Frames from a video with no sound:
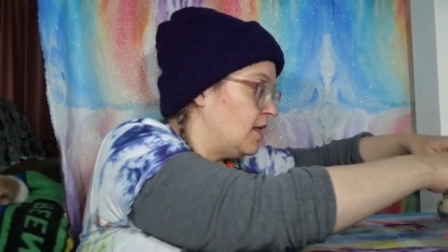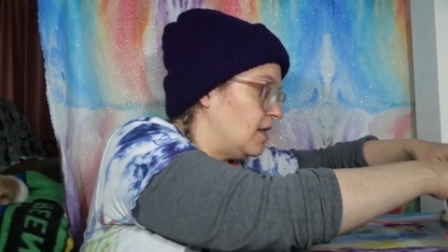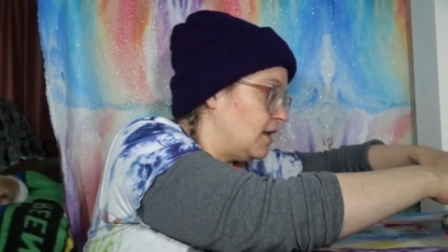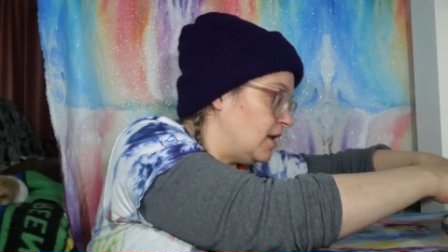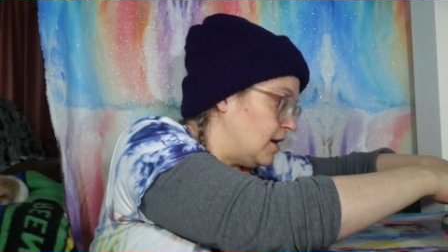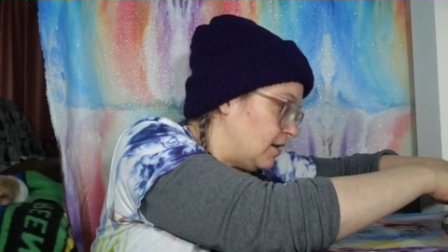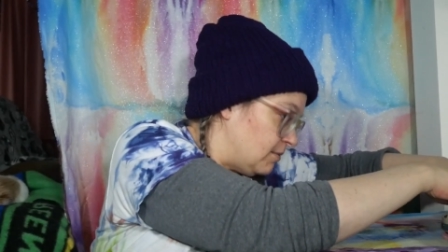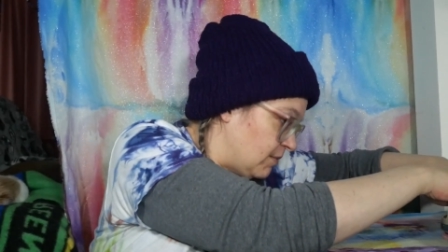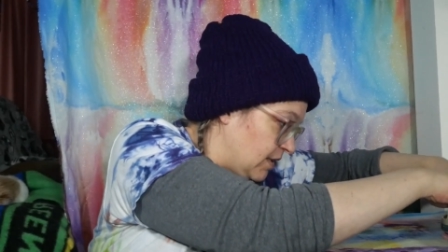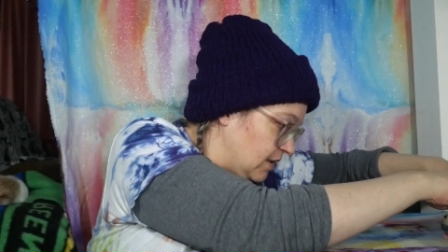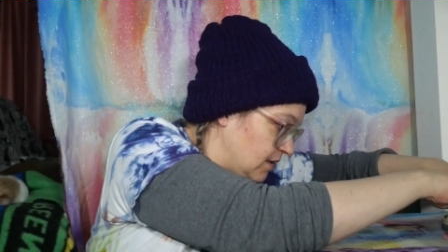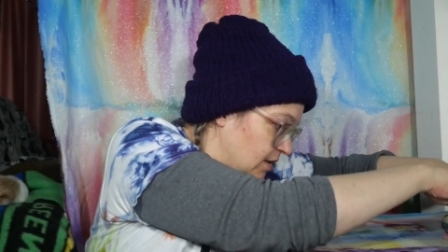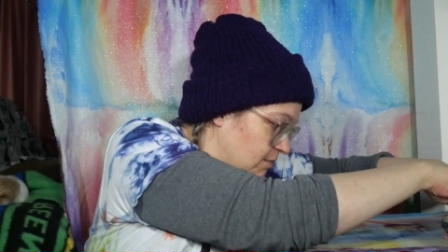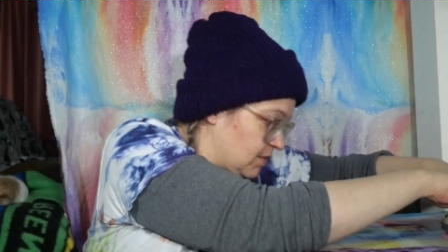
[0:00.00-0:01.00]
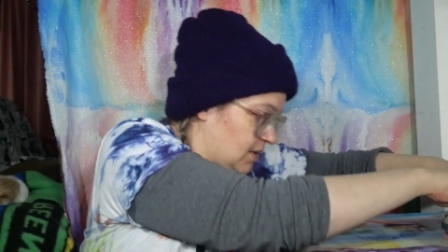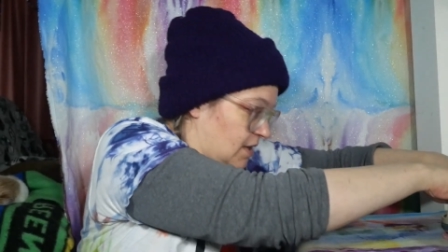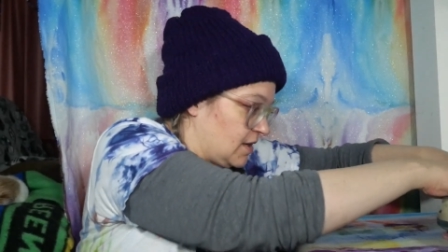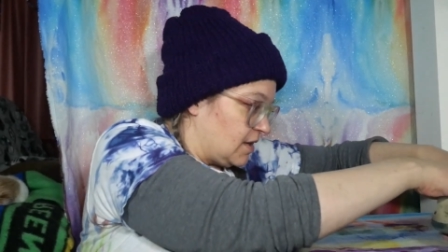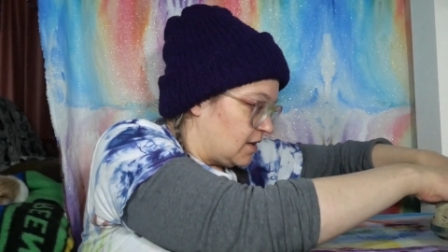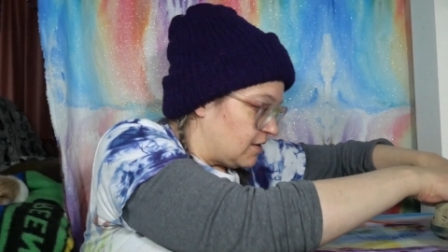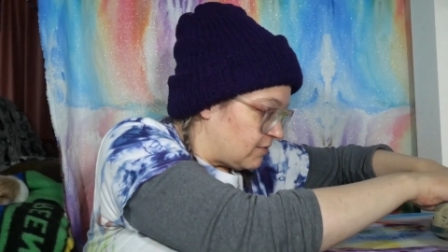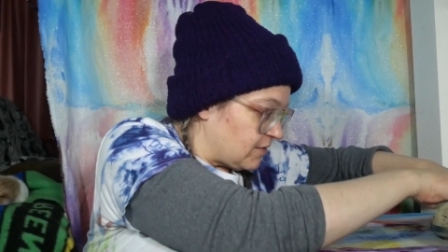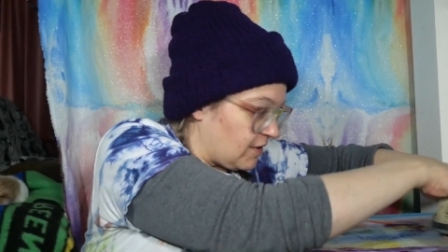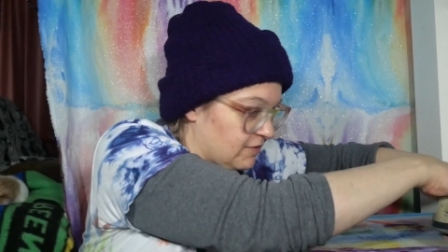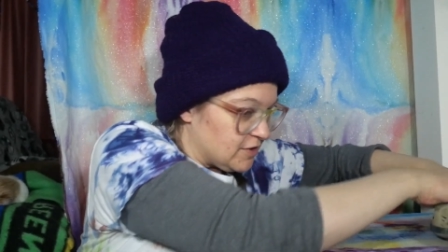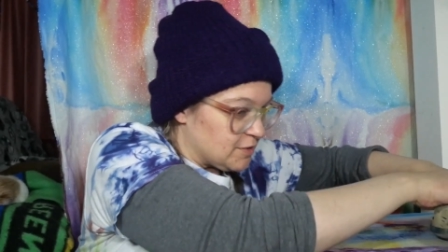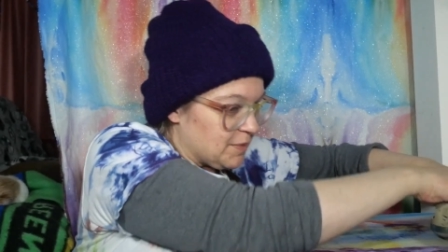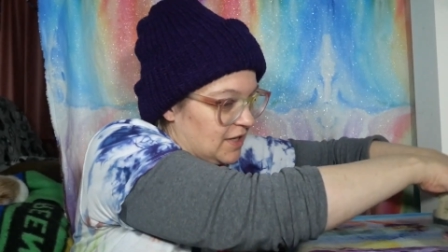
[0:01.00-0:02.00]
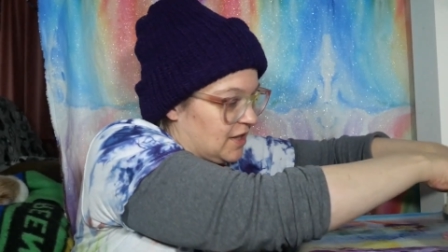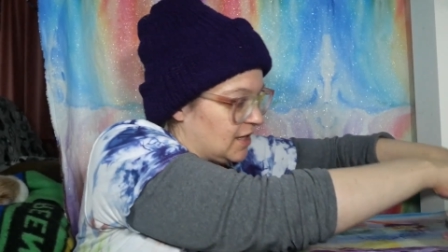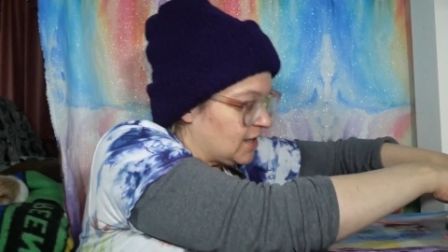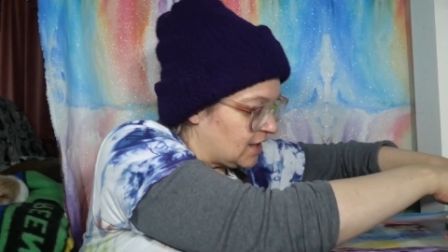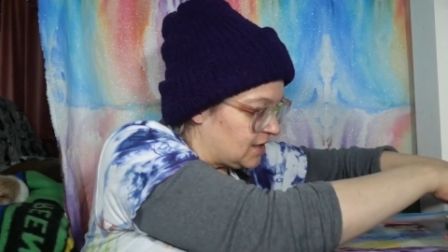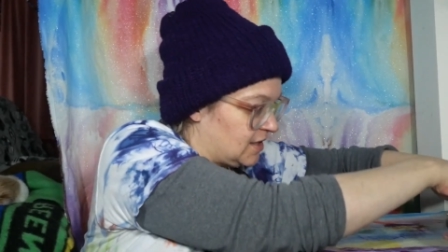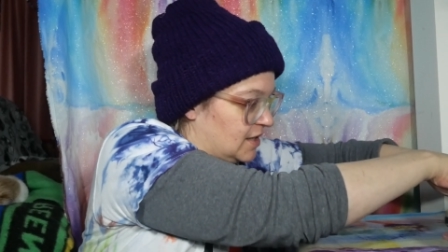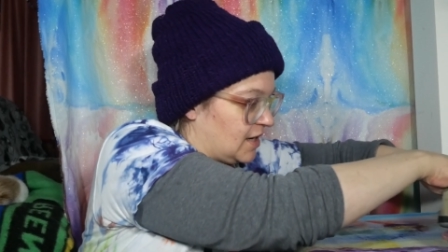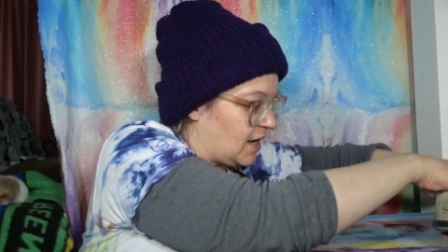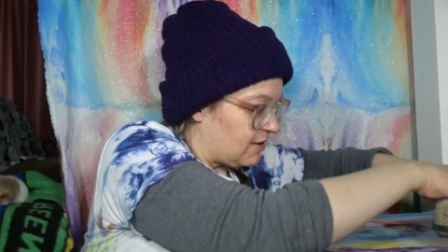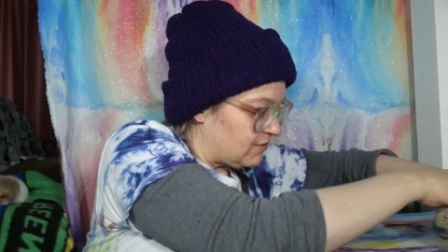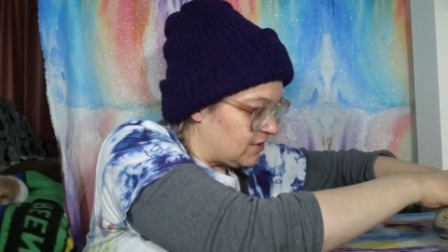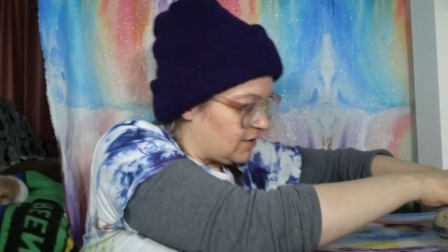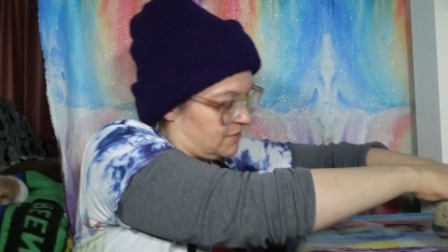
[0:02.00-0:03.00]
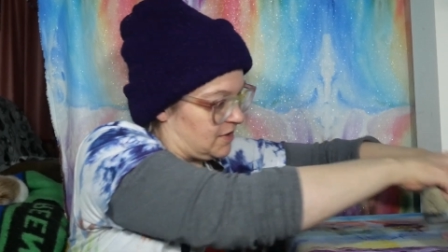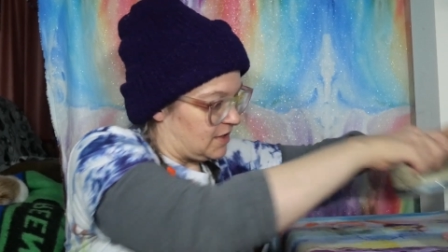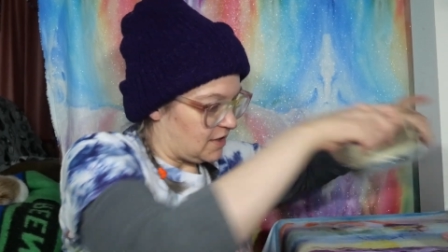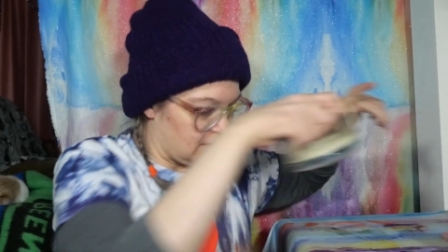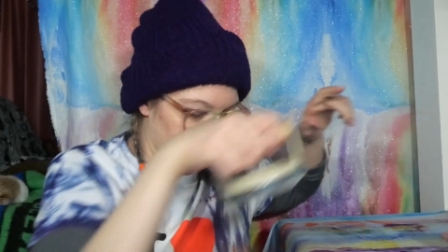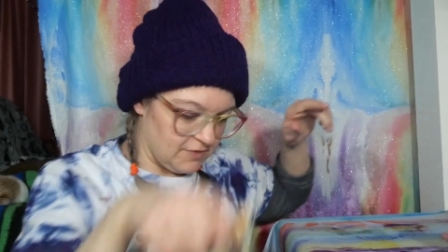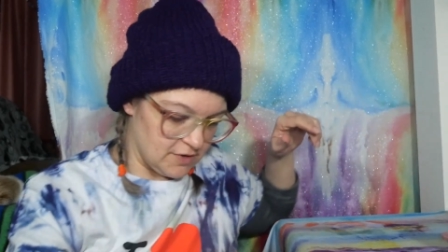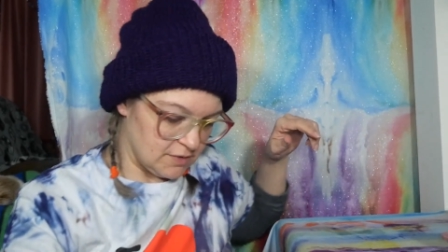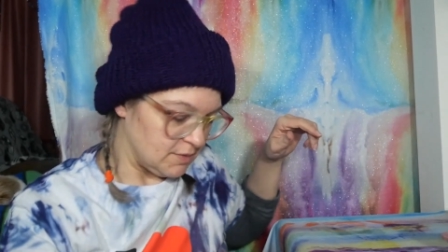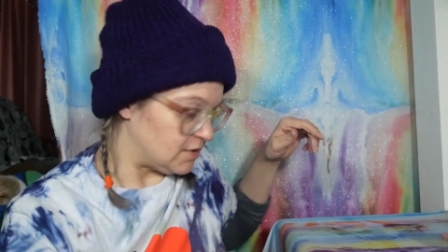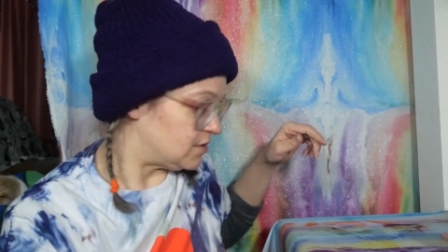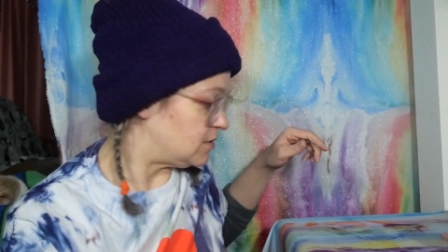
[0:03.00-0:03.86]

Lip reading: I might not be getting enough leverage, but I think I didn't have enough ink on the first one.